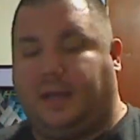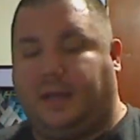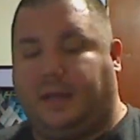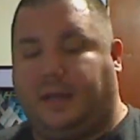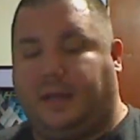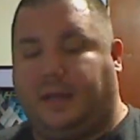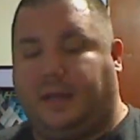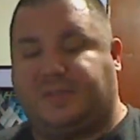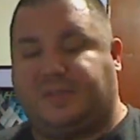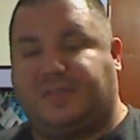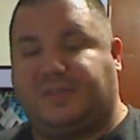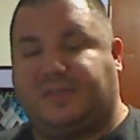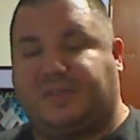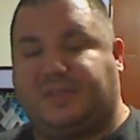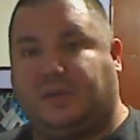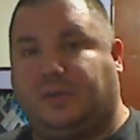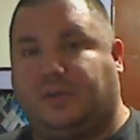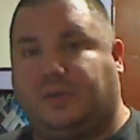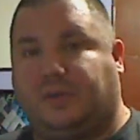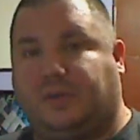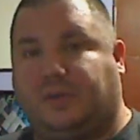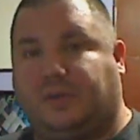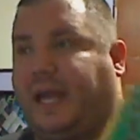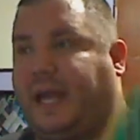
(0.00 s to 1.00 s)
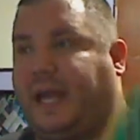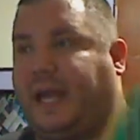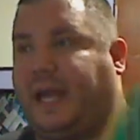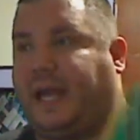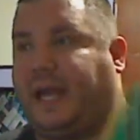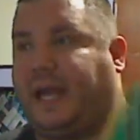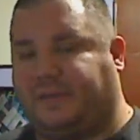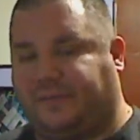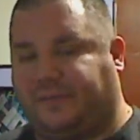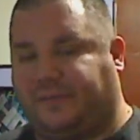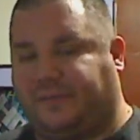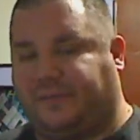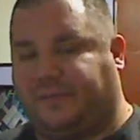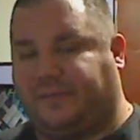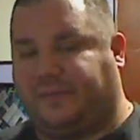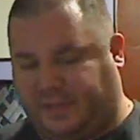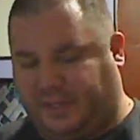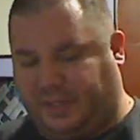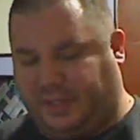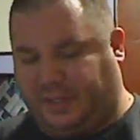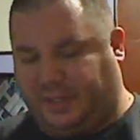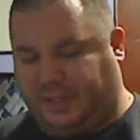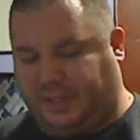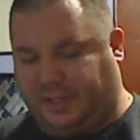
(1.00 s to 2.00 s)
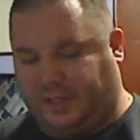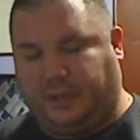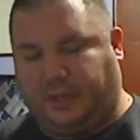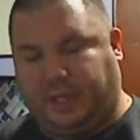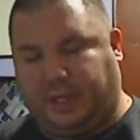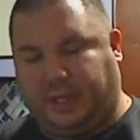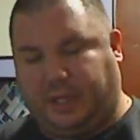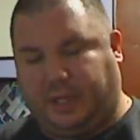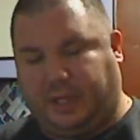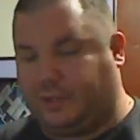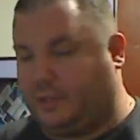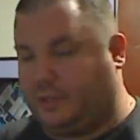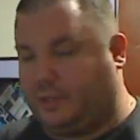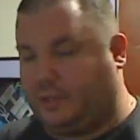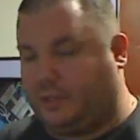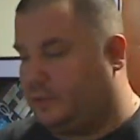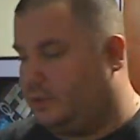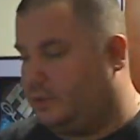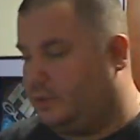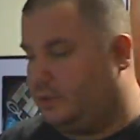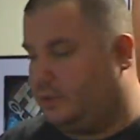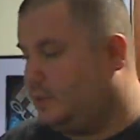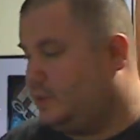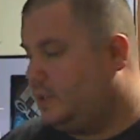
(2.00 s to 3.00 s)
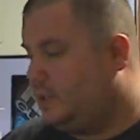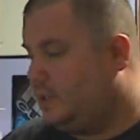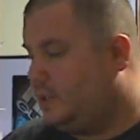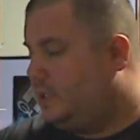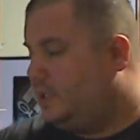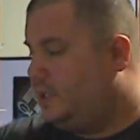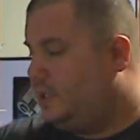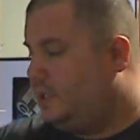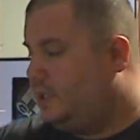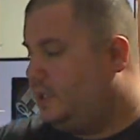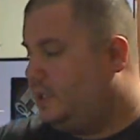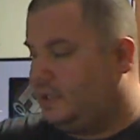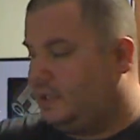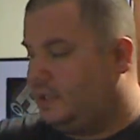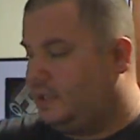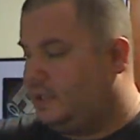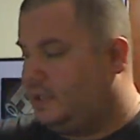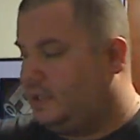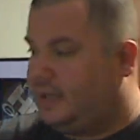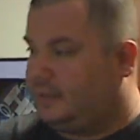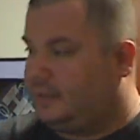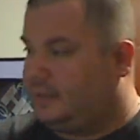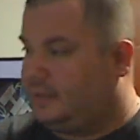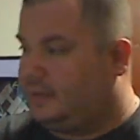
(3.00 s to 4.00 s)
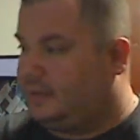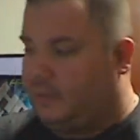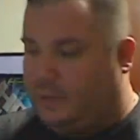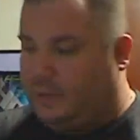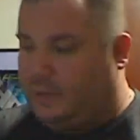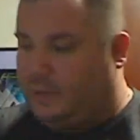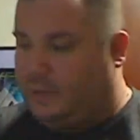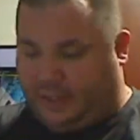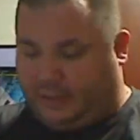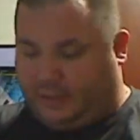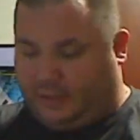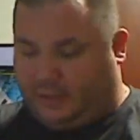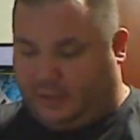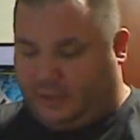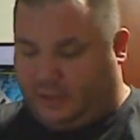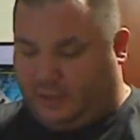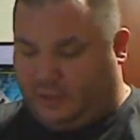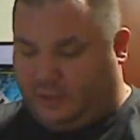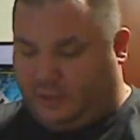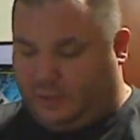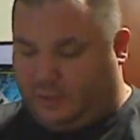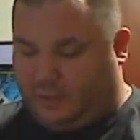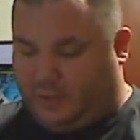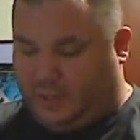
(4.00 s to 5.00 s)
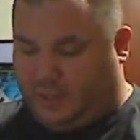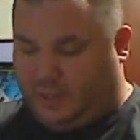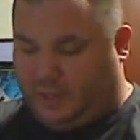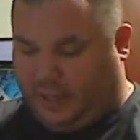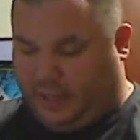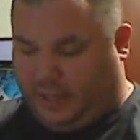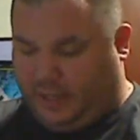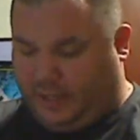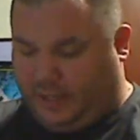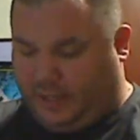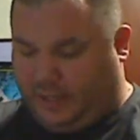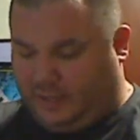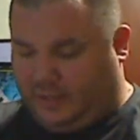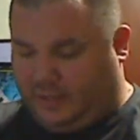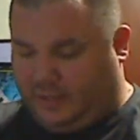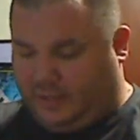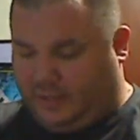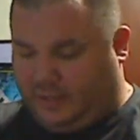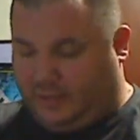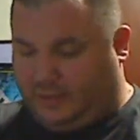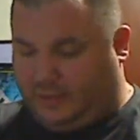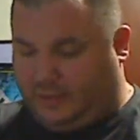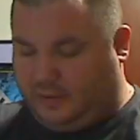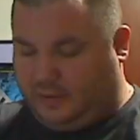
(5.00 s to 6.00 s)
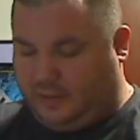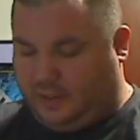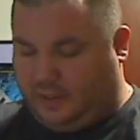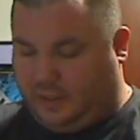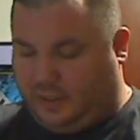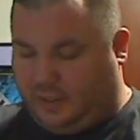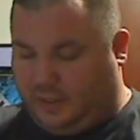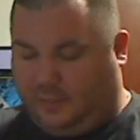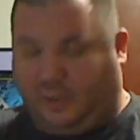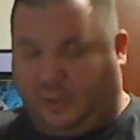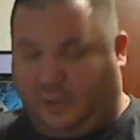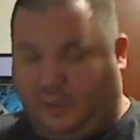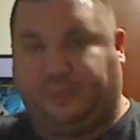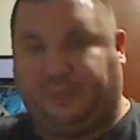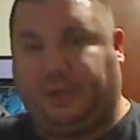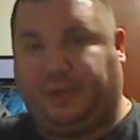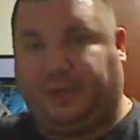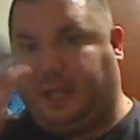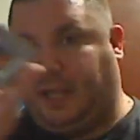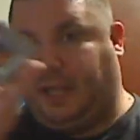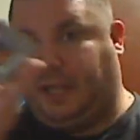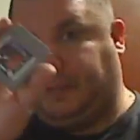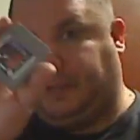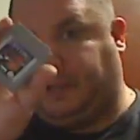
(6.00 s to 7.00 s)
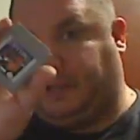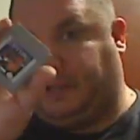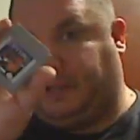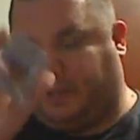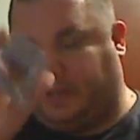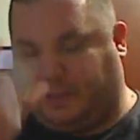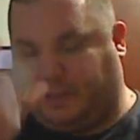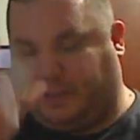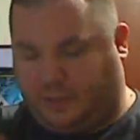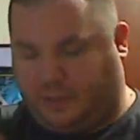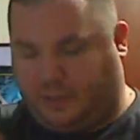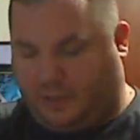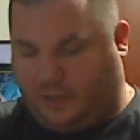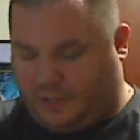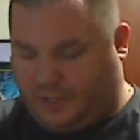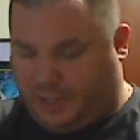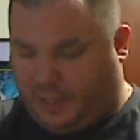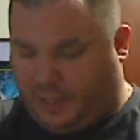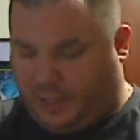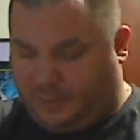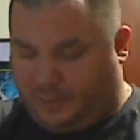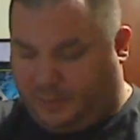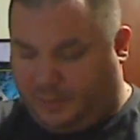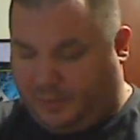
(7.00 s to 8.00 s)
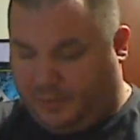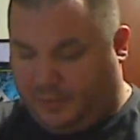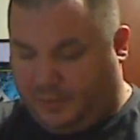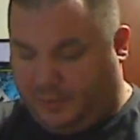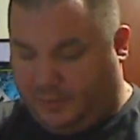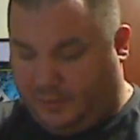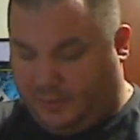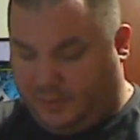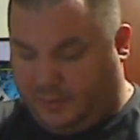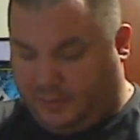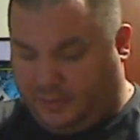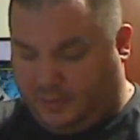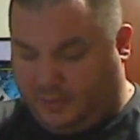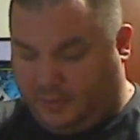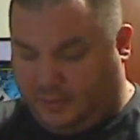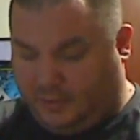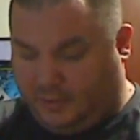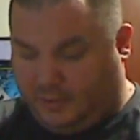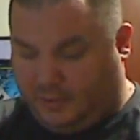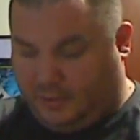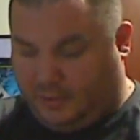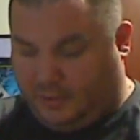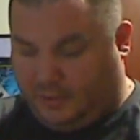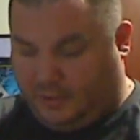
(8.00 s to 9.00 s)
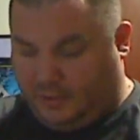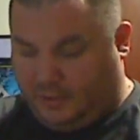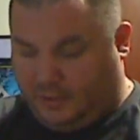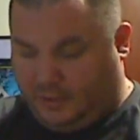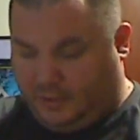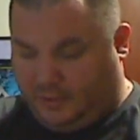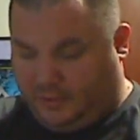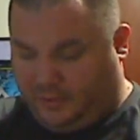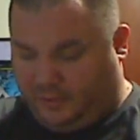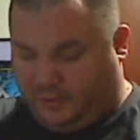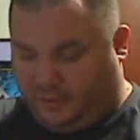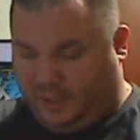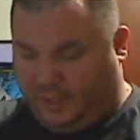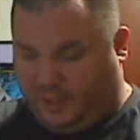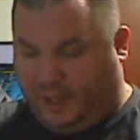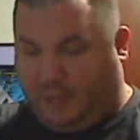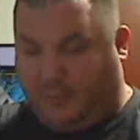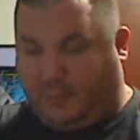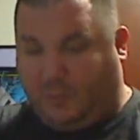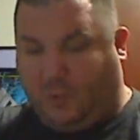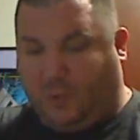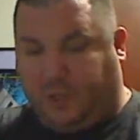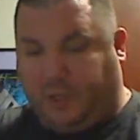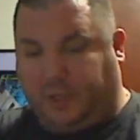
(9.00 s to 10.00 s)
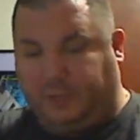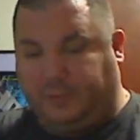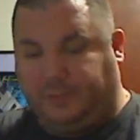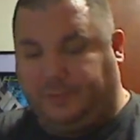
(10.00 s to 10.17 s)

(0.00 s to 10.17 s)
Still hasn't fixed the issue. I can show you exactly what I do get. I'm going to put a game in there, R-Type, for the Game Boy.